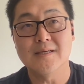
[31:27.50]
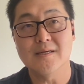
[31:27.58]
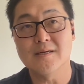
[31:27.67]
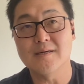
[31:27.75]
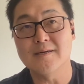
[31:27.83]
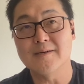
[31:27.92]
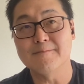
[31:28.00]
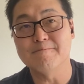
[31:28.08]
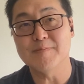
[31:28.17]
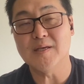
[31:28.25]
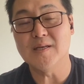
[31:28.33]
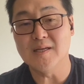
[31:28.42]
an
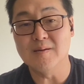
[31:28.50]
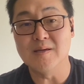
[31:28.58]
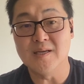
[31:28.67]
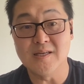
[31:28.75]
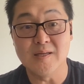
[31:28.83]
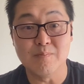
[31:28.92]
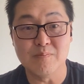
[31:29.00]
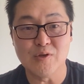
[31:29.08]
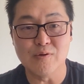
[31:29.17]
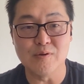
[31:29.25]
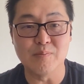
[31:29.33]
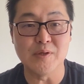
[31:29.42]

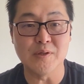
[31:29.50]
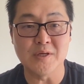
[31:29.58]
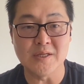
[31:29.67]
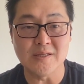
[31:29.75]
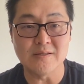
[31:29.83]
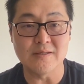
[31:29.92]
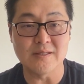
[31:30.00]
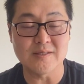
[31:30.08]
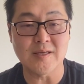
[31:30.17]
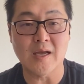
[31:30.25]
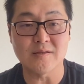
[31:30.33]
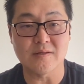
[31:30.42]
immutability to the
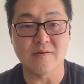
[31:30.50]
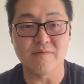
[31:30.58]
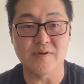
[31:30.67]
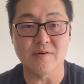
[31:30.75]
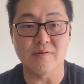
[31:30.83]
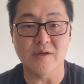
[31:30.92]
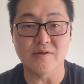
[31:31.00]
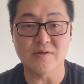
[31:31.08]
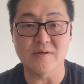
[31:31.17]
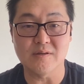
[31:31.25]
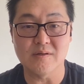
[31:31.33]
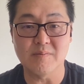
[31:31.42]
SaaS
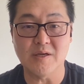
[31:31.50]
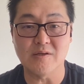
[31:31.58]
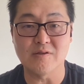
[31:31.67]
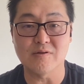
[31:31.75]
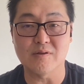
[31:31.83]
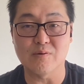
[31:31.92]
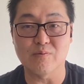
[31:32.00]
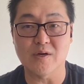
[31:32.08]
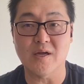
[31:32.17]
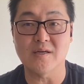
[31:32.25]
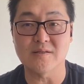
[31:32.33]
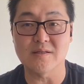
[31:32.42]
configuration, making sure that we're
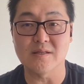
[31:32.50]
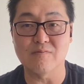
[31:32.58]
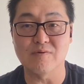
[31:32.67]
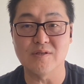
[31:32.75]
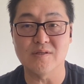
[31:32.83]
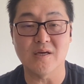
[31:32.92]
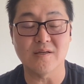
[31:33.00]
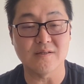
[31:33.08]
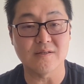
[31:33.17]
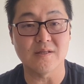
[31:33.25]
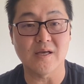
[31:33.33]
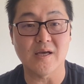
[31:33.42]
constantly resetting
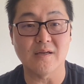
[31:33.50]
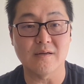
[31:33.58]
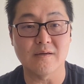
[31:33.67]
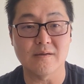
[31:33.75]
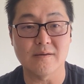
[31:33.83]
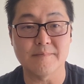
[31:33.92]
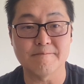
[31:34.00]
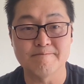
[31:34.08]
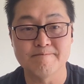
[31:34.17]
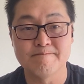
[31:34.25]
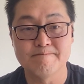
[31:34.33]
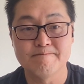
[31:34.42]
to that,
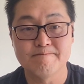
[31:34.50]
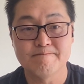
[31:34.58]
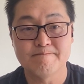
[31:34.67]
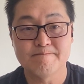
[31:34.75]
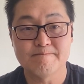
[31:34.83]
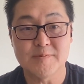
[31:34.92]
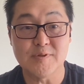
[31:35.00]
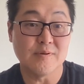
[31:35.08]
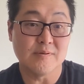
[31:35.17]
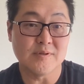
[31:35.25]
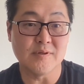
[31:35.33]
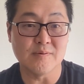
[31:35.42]

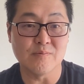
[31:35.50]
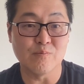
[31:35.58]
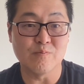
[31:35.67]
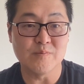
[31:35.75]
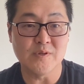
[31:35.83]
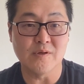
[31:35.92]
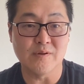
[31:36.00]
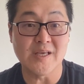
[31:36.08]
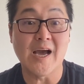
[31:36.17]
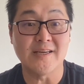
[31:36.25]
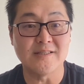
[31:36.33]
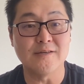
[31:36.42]
to the
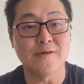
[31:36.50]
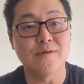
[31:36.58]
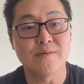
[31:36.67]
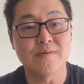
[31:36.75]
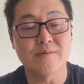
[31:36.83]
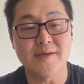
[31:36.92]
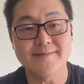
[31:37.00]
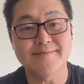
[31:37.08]
ideal, right?